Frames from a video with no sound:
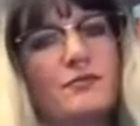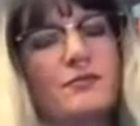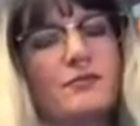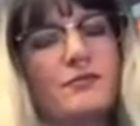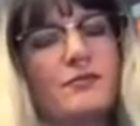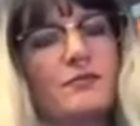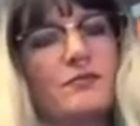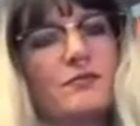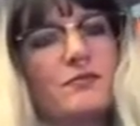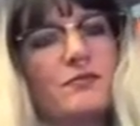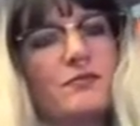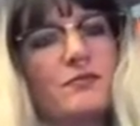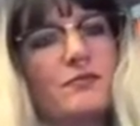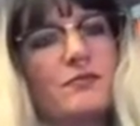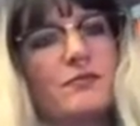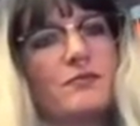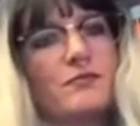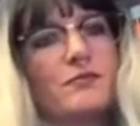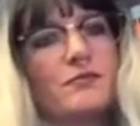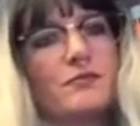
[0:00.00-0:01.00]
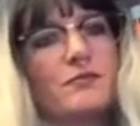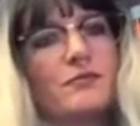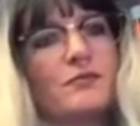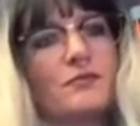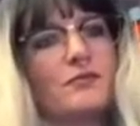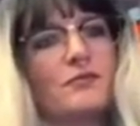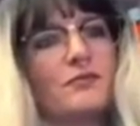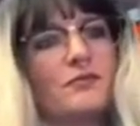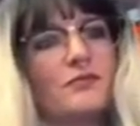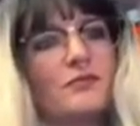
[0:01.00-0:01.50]

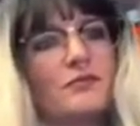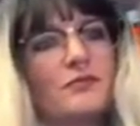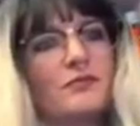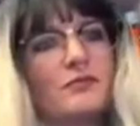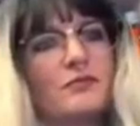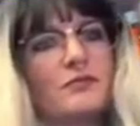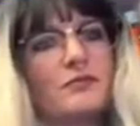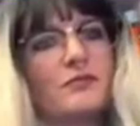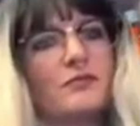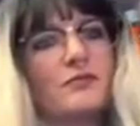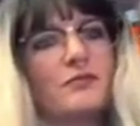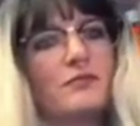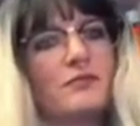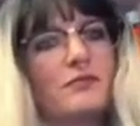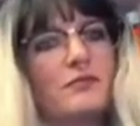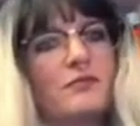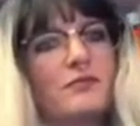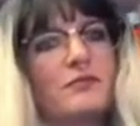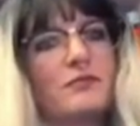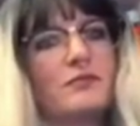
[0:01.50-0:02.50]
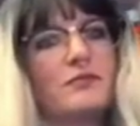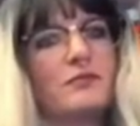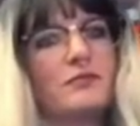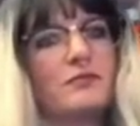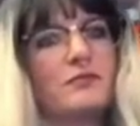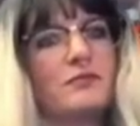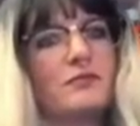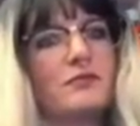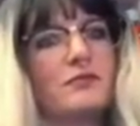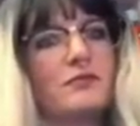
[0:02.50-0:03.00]

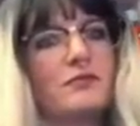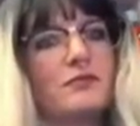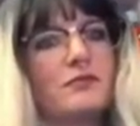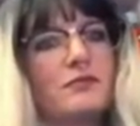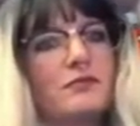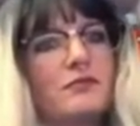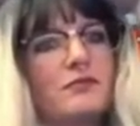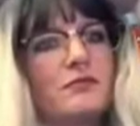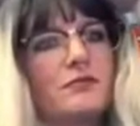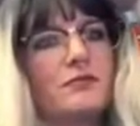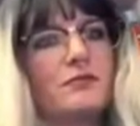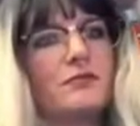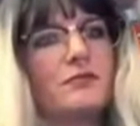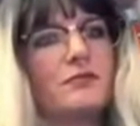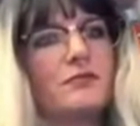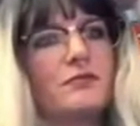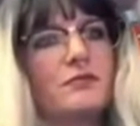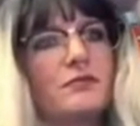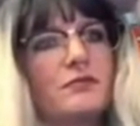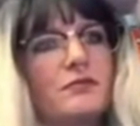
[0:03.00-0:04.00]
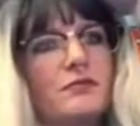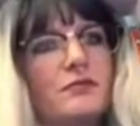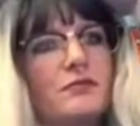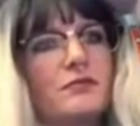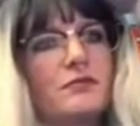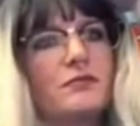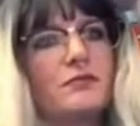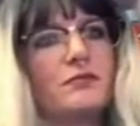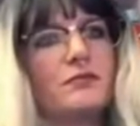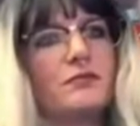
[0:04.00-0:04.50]

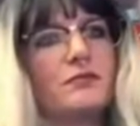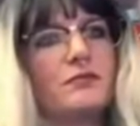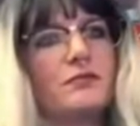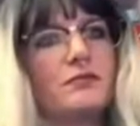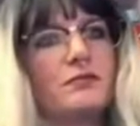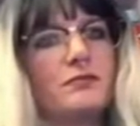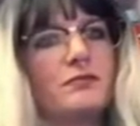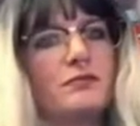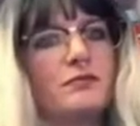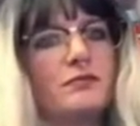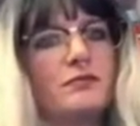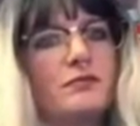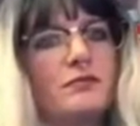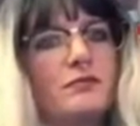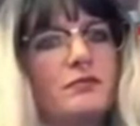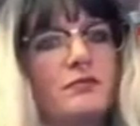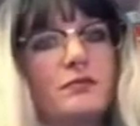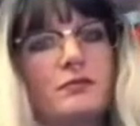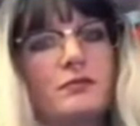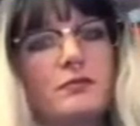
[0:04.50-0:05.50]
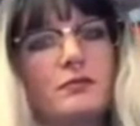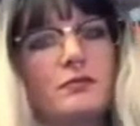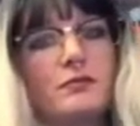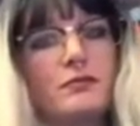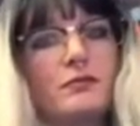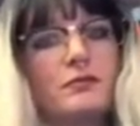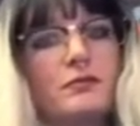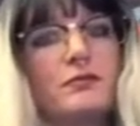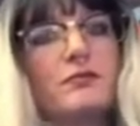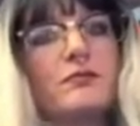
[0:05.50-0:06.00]

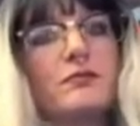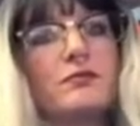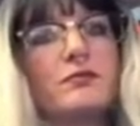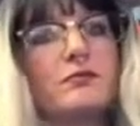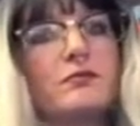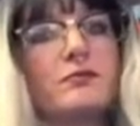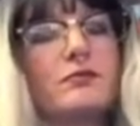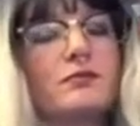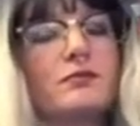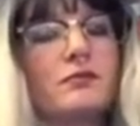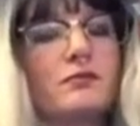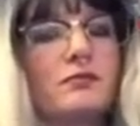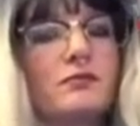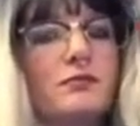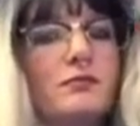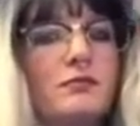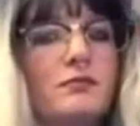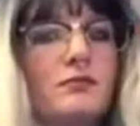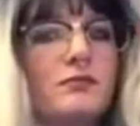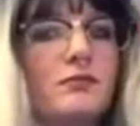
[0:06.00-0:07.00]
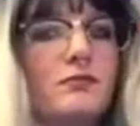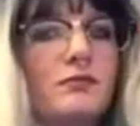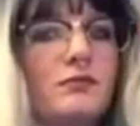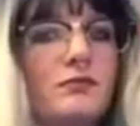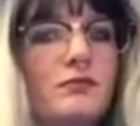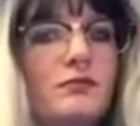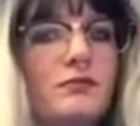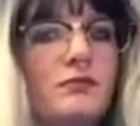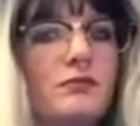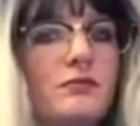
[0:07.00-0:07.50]

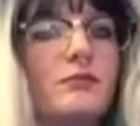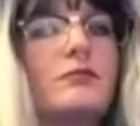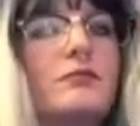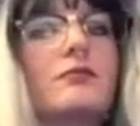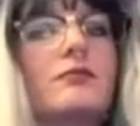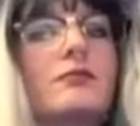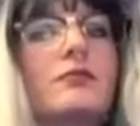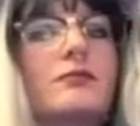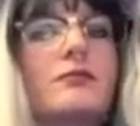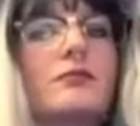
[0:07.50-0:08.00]
The person shown says nothing.